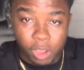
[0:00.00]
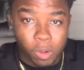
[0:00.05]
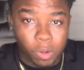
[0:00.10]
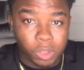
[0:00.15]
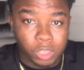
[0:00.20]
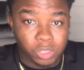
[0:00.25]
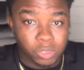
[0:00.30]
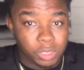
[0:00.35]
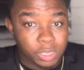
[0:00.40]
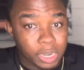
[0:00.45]
Or
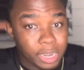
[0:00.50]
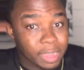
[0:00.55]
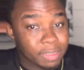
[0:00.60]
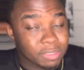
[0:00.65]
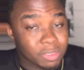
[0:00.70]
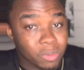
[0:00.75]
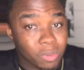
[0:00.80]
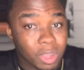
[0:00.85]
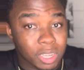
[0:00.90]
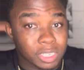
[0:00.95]
else you're going to have
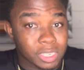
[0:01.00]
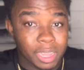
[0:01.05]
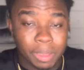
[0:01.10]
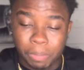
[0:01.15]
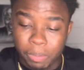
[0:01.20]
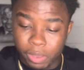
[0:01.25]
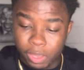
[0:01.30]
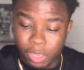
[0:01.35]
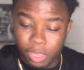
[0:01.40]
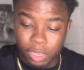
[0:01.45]
to wash that
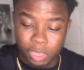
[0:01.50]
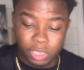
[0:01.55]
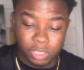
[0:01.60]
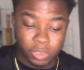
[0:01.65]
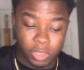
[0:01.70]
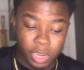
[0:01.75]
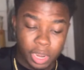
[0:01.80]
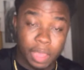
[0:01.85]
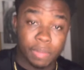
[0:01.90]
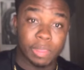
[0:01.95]
pan, because you're
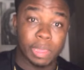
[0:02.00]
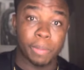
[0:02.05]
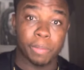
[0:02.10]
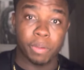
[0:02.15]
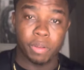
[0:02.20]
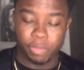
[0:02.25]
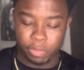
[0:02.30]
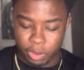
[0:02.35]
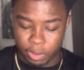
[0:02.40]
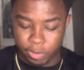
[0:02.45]
going to have that
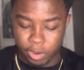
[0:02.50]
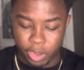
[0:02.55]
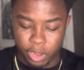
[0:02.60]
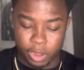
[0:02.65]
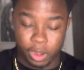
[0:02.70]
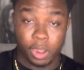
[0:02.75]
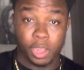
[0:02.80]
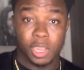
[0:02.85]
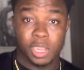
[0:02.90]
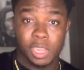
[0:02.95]
burnt flavor in
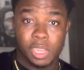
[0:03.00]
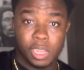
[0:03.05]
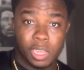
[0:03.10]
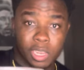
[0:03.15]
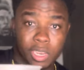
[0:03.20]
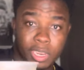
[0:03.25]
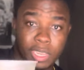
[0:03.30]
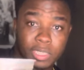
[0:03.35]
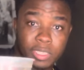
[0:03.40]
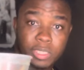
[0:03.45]
there.
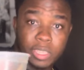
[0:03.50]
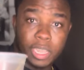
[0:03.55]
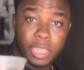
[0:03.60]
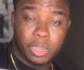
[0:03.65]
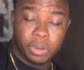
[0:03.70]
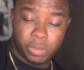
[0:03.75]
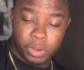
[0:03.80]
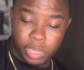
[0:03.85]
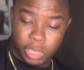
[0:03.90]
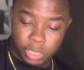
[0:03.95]
That steak
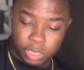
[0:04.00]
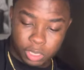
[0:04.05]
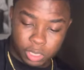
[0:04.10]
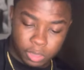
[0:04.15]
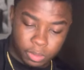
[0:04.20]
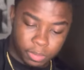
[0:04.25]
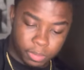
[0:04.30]
grease,